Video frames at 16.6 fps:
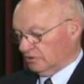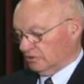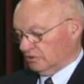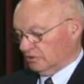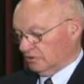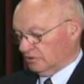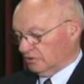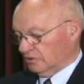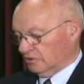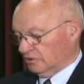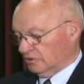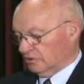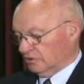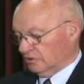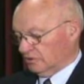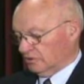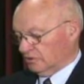
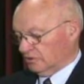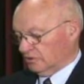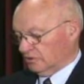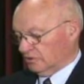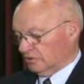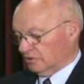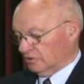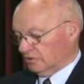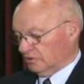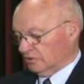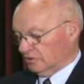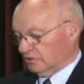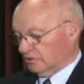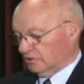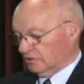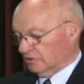Nothing is said.